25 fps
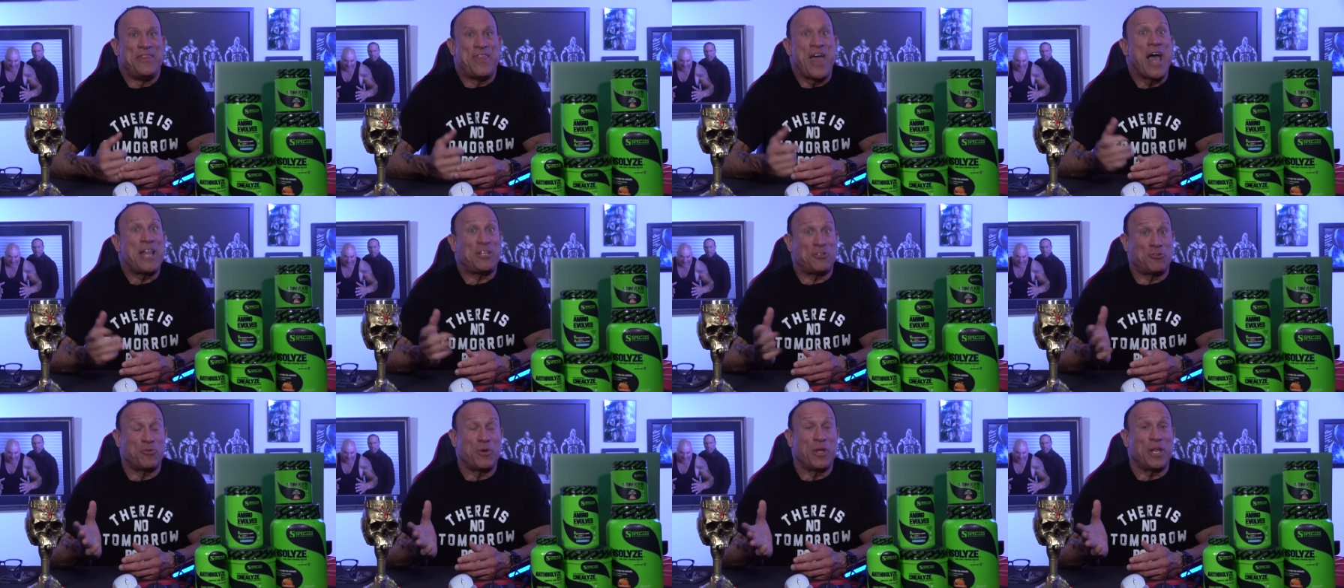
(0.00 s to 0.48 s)

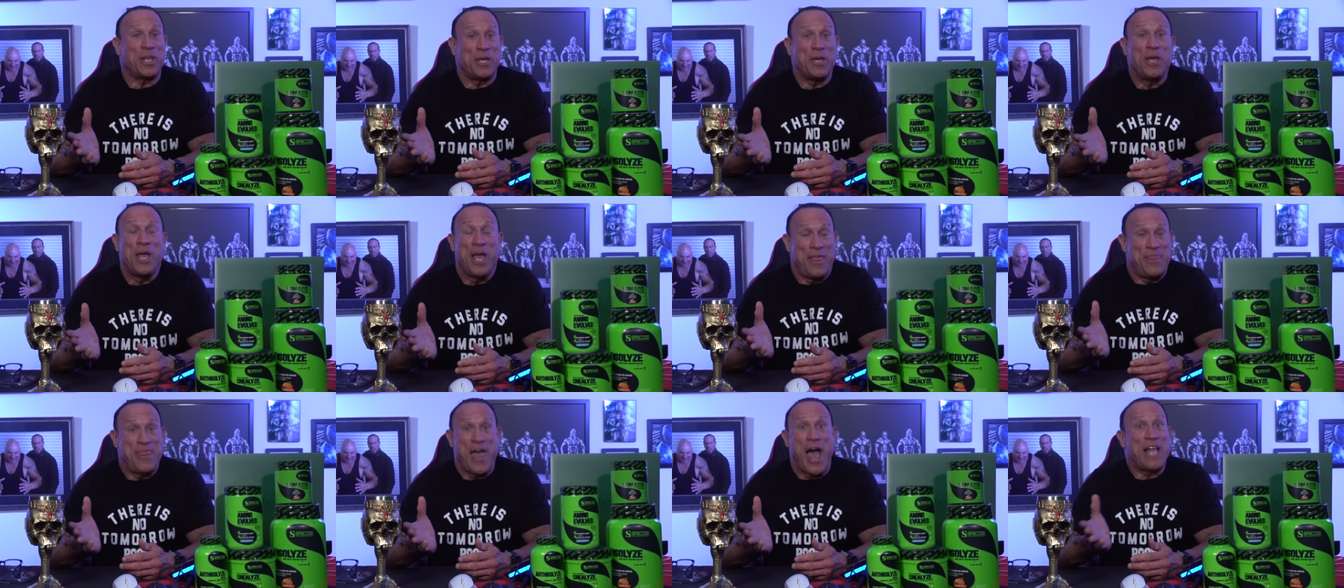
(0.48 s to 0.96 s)
that's really
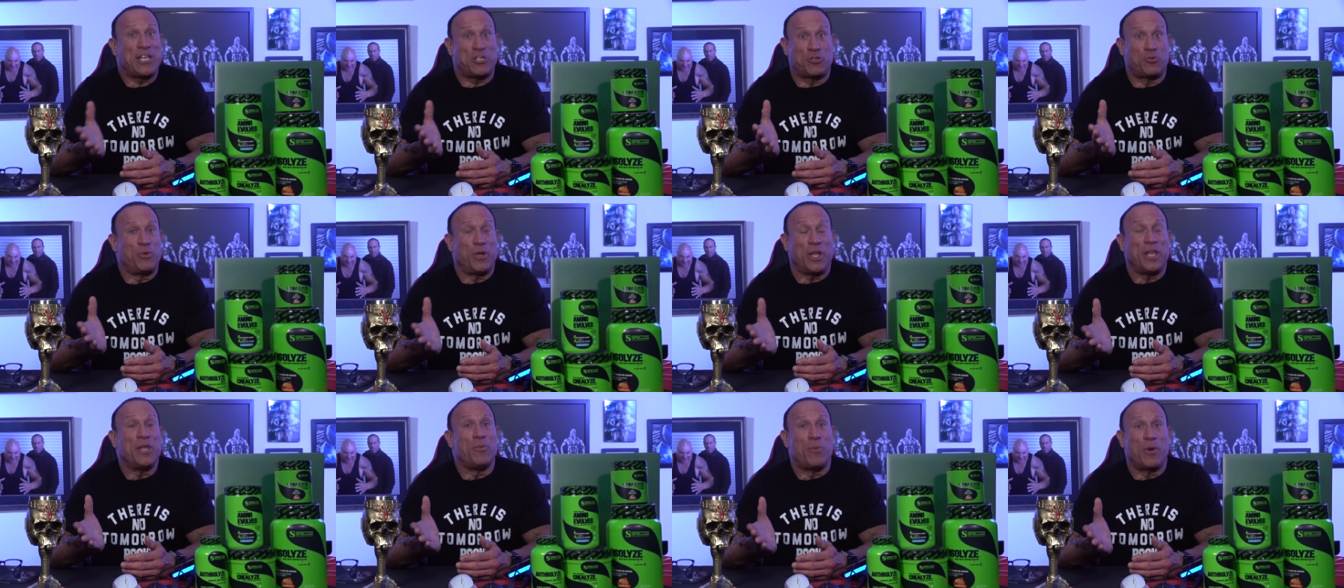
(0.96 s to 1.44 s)
that's
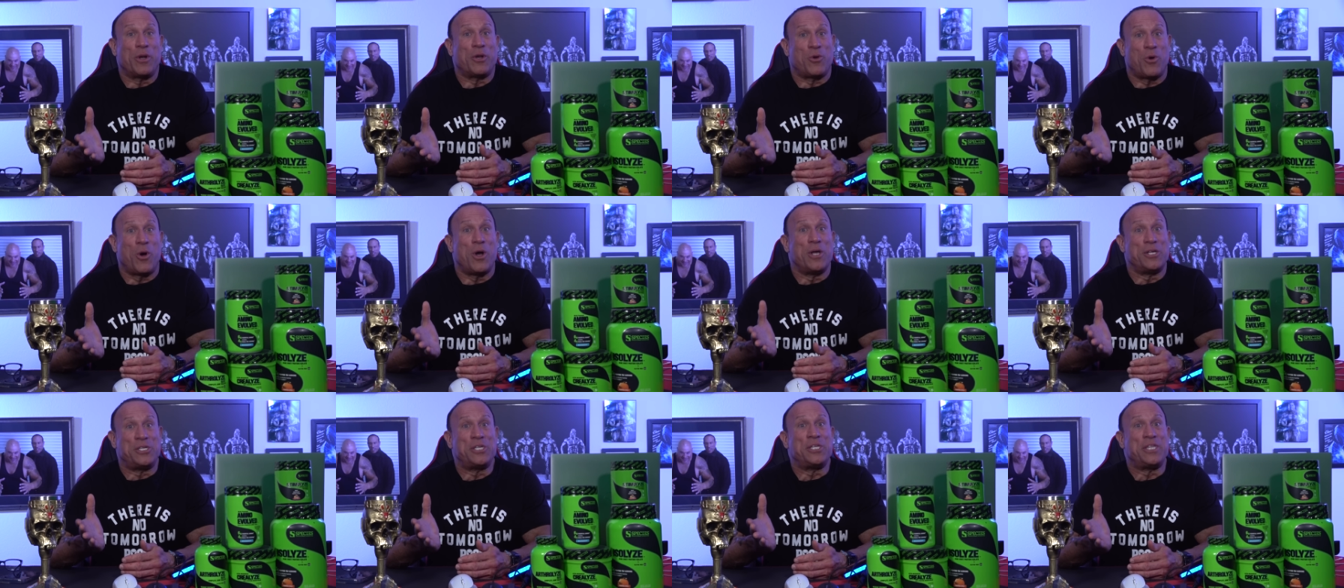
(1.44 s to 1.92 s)
really what
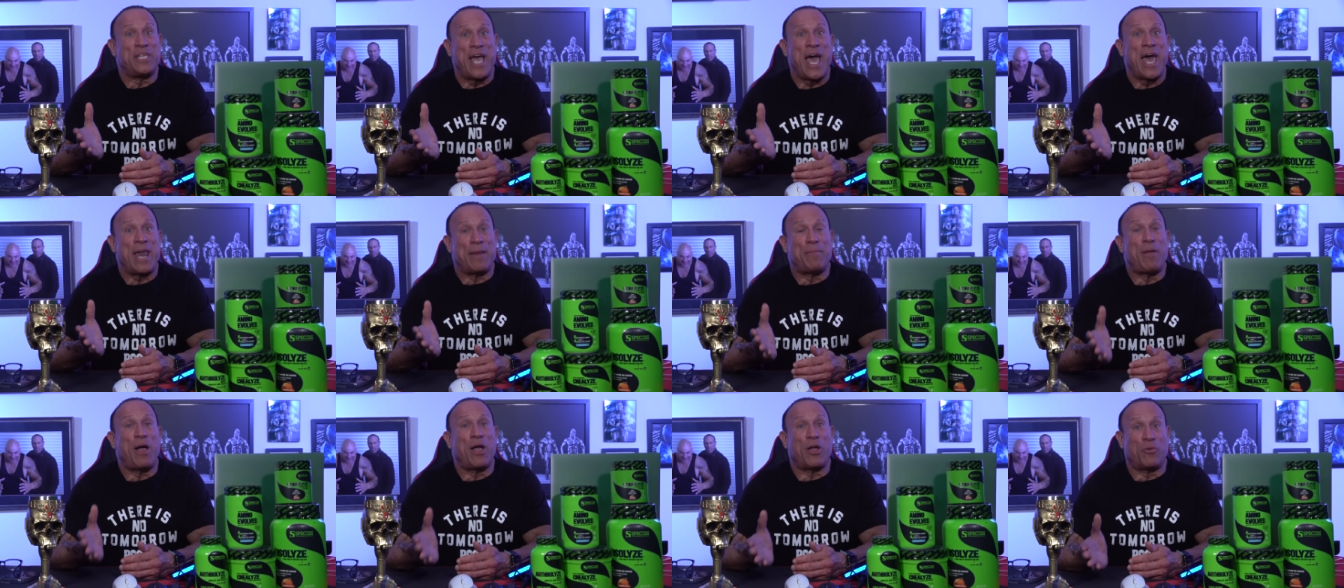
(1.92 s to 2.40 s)
causes the
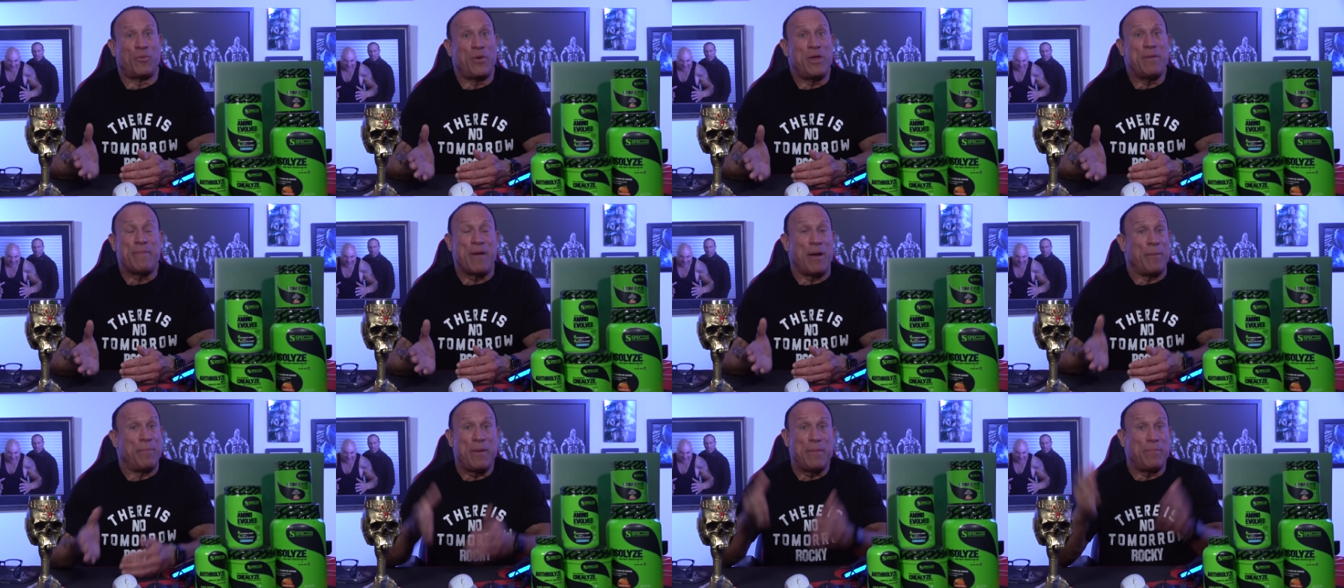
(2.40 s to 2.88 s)
anabolic rebound.